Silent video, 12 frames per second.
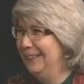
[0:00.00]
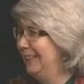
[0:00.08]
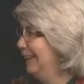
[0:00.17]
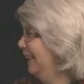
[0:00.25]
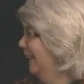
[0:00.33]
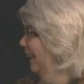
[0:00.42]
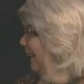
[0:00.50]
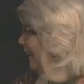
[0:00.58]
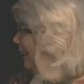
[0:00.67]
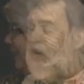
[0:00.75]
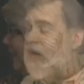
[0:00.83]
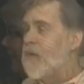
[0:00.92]
He said, I was
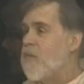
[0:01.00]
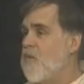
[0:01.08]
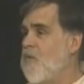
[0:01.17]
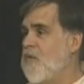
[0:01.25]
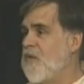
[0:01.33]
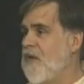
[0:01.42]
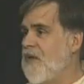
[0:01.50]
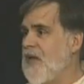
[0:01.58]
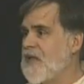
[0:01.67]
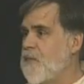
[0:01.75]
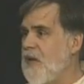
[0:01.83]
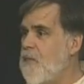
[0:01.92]
about ready to move on to the
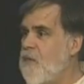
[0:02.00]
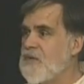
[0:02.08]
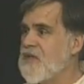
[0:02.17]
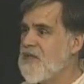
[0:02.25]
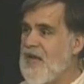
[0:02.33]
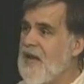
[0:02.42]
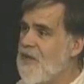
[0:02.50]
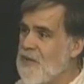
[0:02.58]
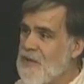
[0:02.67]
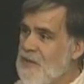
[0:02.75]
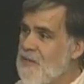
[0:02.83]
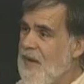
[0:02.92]
next people since I
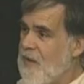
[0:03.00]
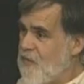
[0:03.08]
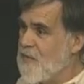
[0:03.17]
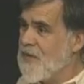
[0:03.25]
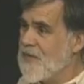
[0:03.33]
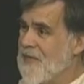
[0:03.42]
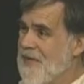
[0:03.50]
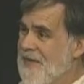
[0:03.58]
hadn't heard back from you.